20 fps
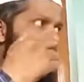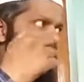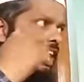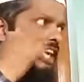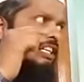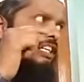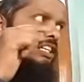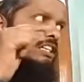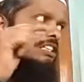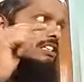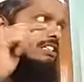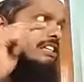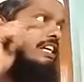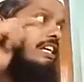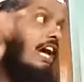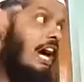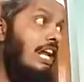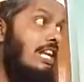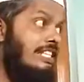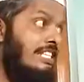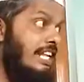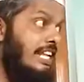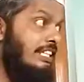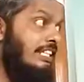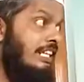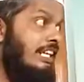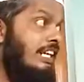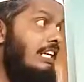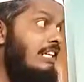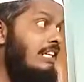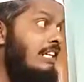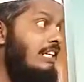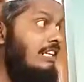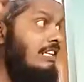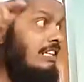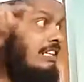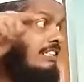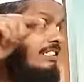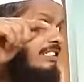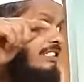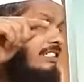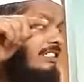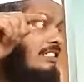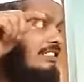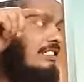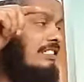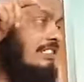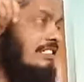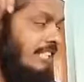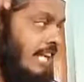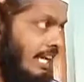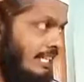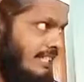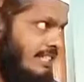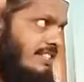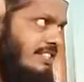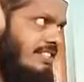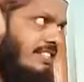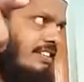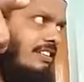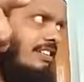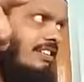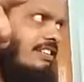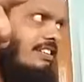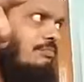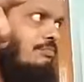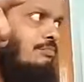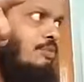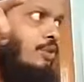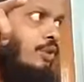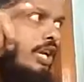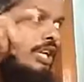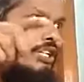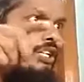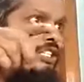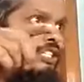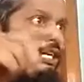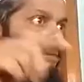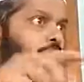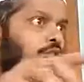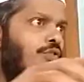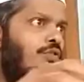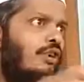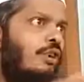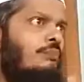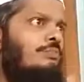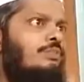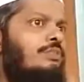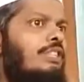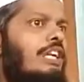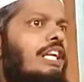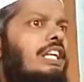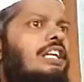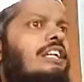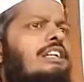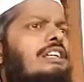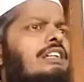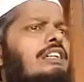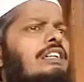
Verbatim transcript: tongue. Al-sinati, tongues. Plural, jama form. Then,